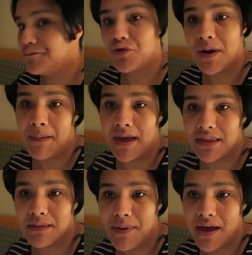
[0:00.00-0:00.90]

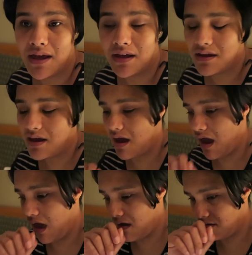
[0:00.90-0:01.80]
repack the bag,
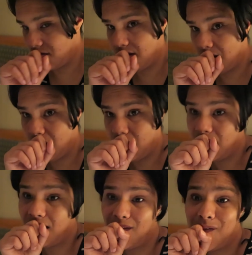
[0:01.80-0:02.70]
and then
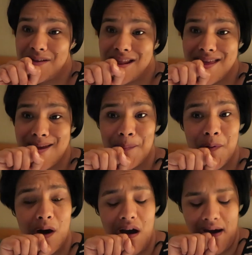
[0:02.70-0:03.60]
head off to the
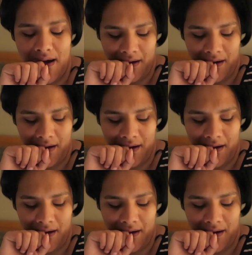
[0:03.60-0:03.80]
airport.